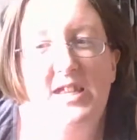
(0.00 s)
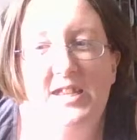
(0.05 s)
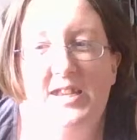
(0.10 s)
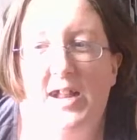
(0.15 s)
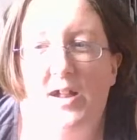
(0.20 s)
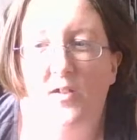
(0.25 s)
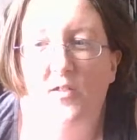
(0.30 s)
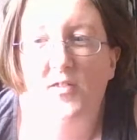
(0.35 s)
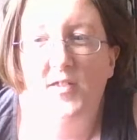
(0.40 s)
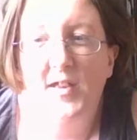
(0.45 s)
need
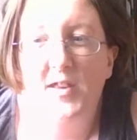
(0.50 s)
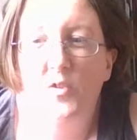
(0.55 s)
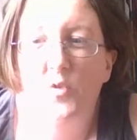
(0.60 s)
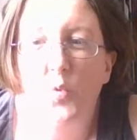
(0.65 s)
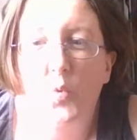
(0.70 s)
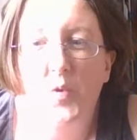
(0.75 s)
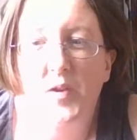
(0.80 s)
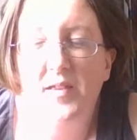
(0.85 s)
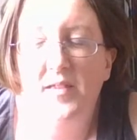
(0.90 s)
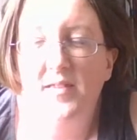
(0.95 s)
outside
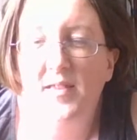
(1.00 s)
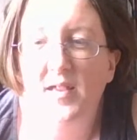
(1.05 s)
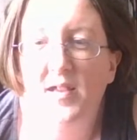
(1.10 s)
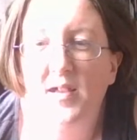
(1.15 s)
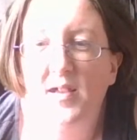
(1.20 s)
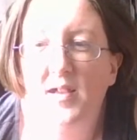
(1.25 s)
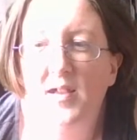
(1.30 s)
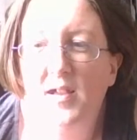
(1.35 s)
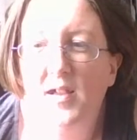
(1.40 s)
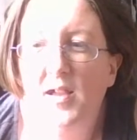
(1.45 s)
toys.
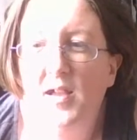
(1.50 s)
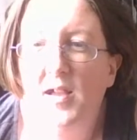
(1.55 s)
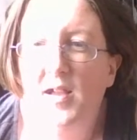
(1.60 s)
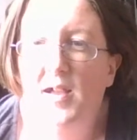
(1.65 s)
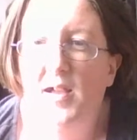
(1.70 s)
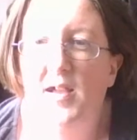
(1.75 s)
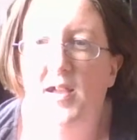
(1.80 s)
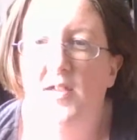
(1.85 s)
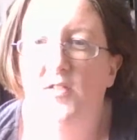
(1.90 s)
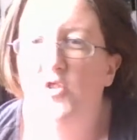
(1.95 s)

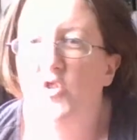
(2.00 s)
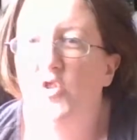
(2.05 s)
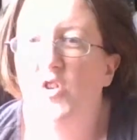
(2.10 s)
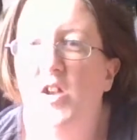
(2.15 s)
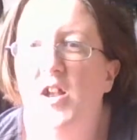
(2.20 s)
As you